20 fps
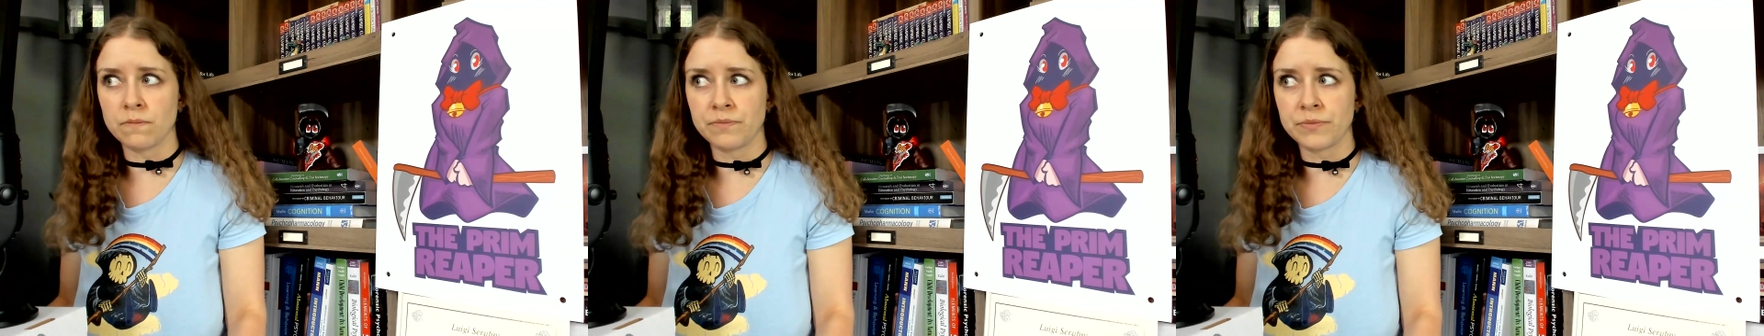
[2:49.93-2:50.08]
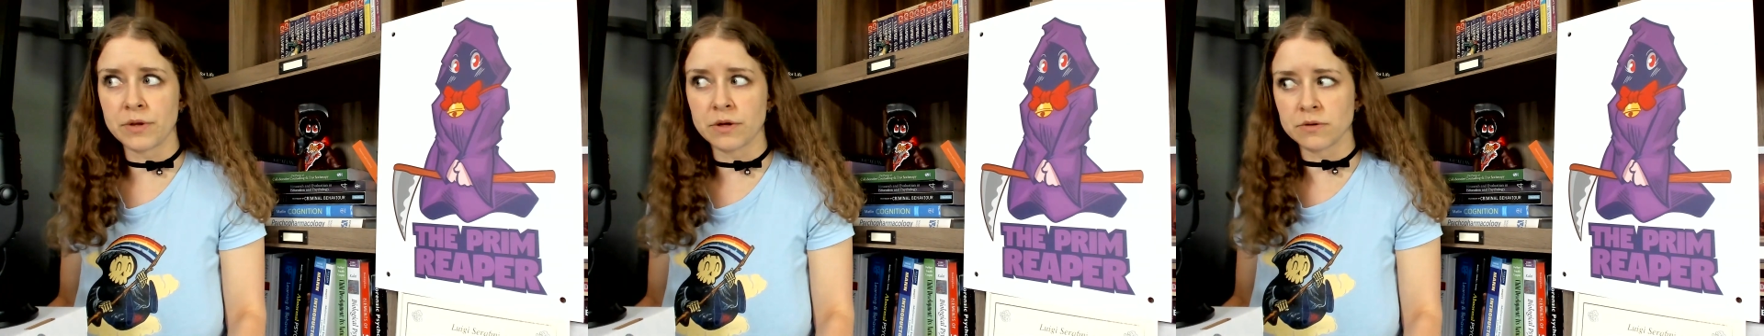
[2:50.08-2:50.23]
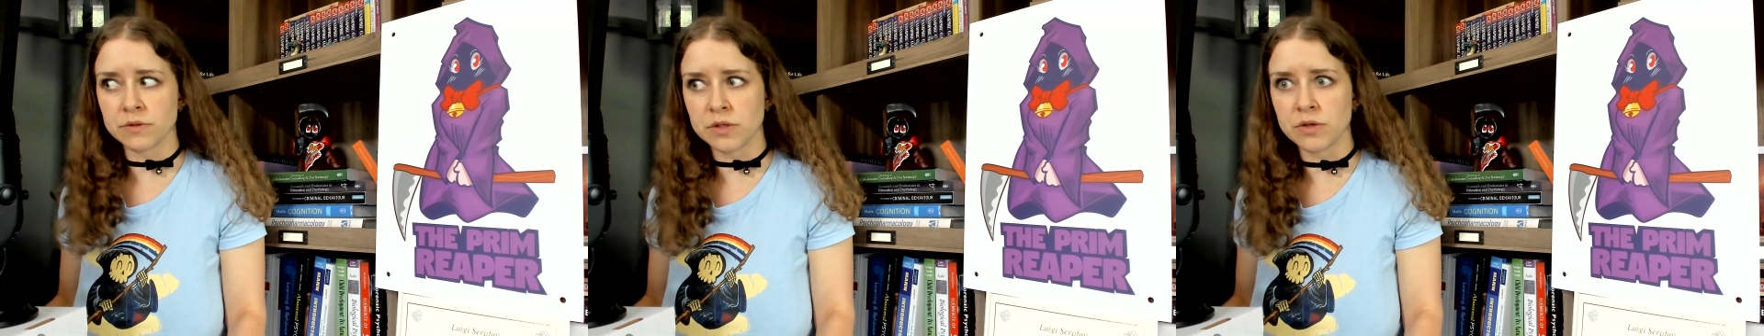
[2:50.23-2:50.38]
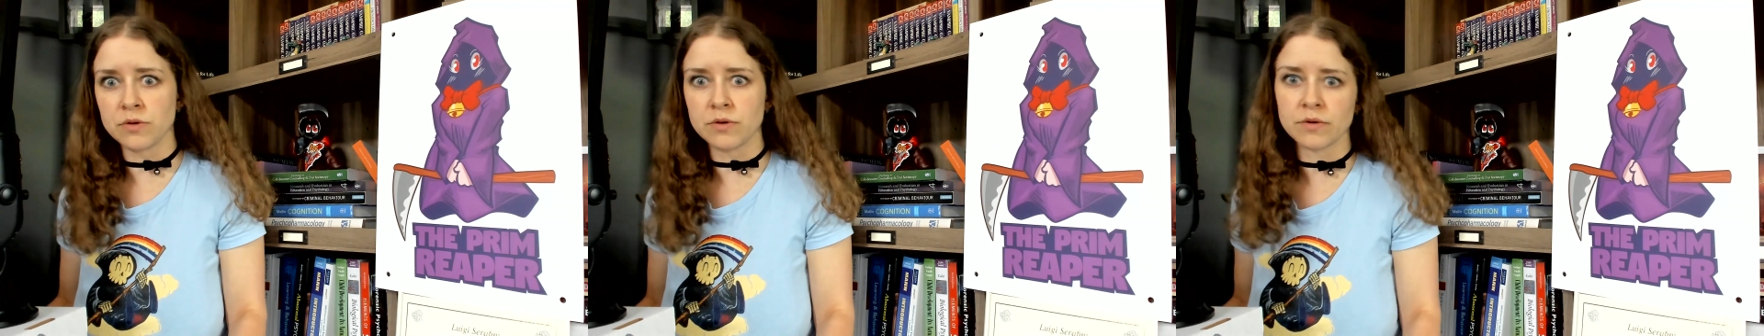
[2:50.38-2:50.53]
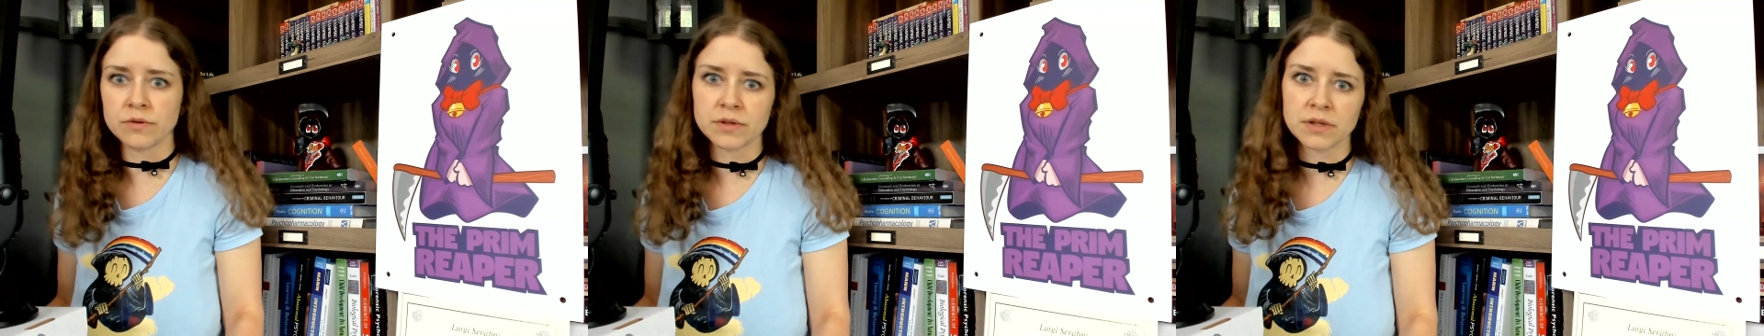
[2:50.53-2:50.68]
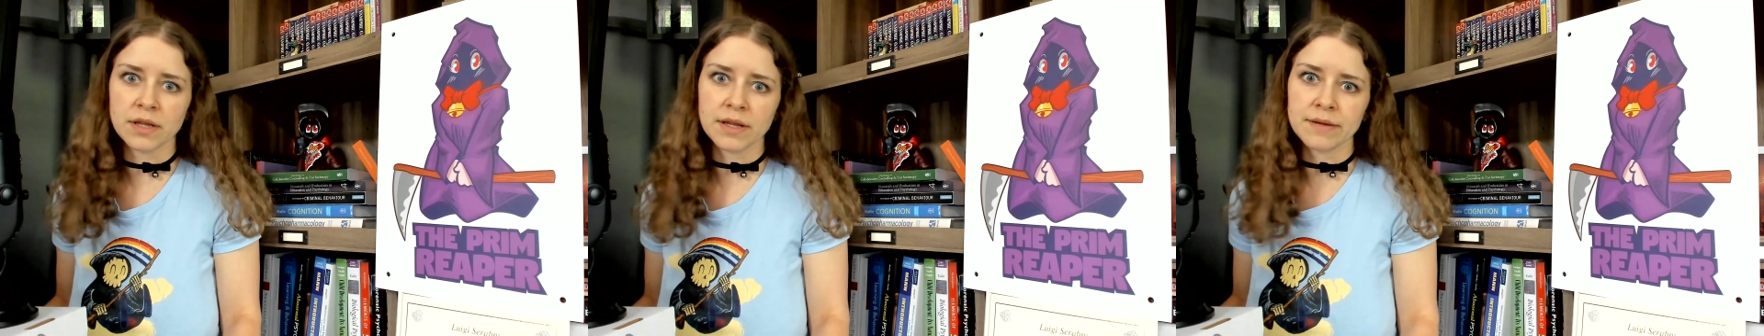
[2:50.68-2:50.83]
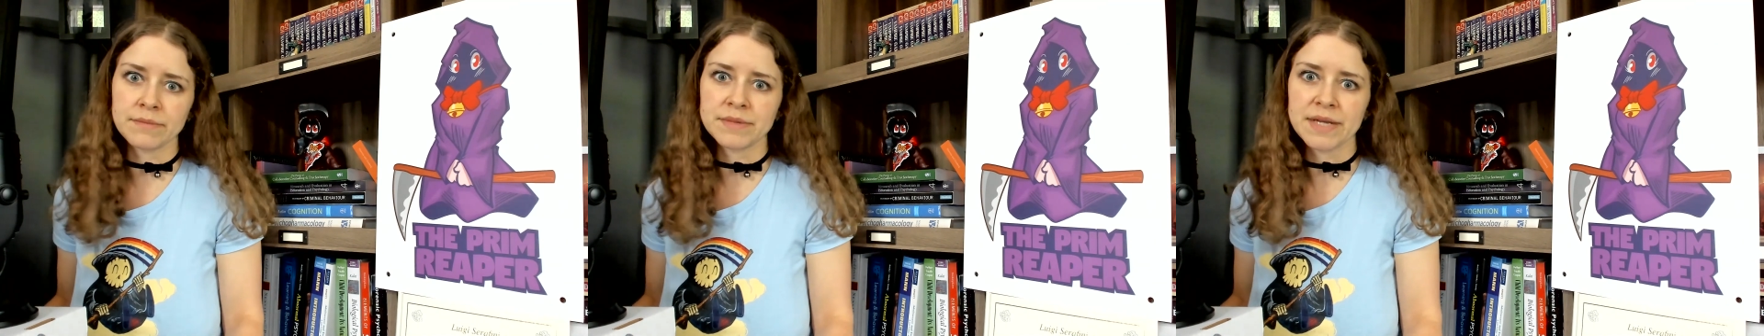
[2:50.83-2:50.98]
those who don't
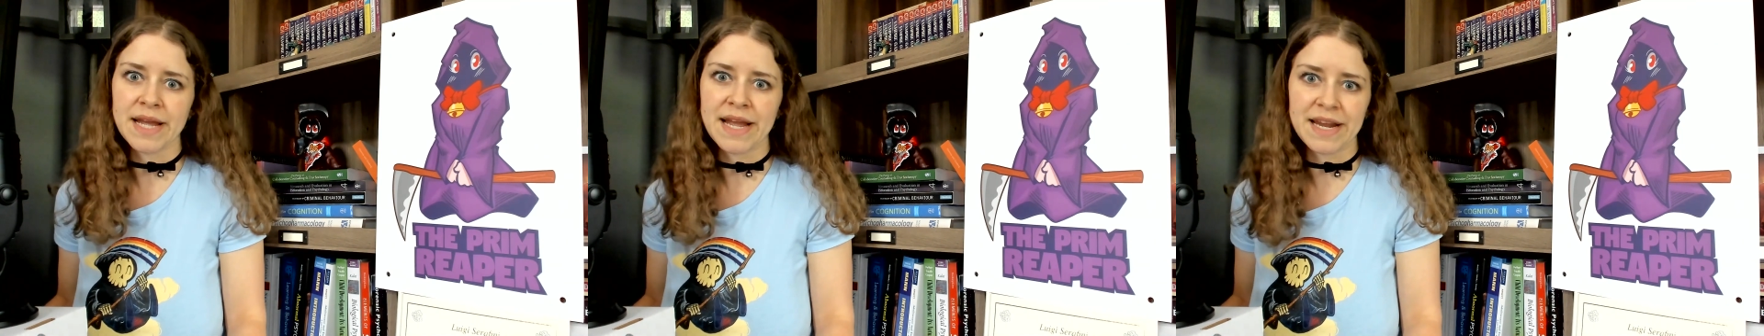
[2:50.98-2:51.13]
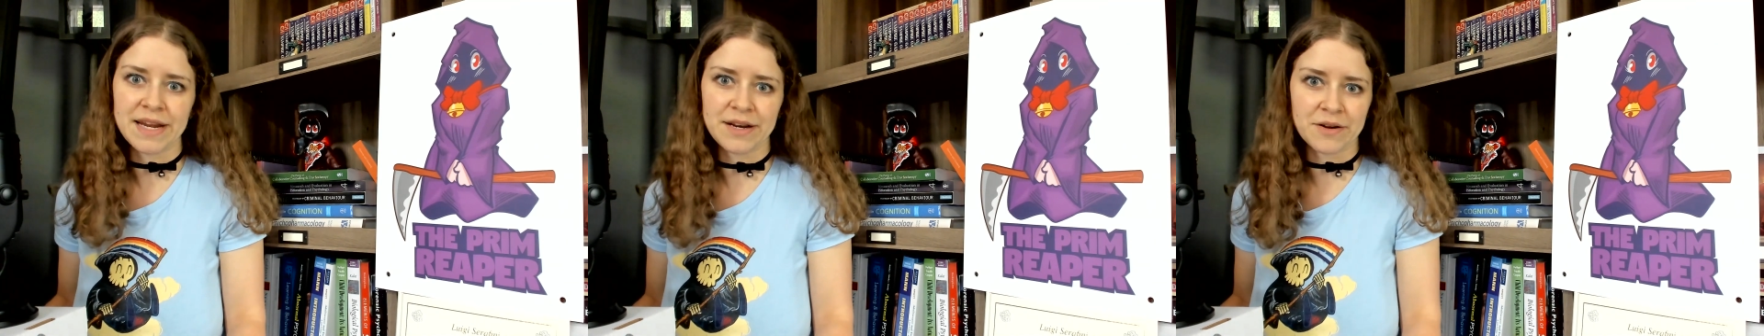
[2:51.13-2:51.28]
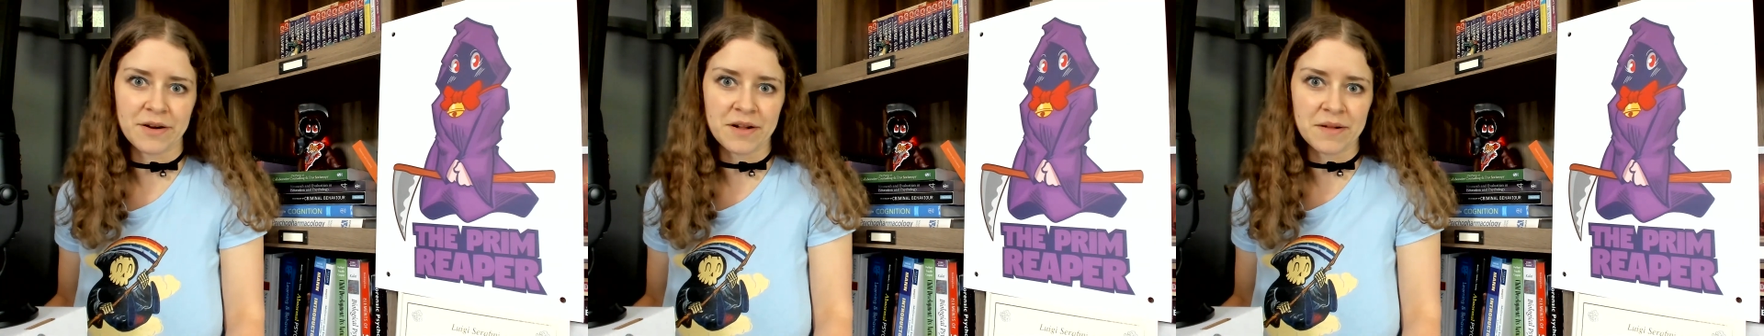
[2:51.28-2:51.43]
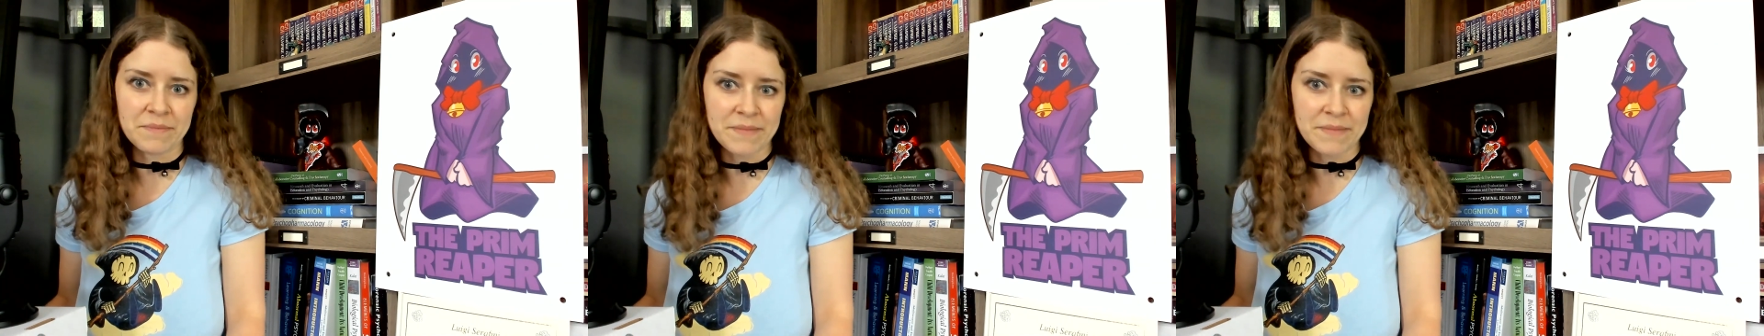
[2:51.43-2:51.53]
claim to hate all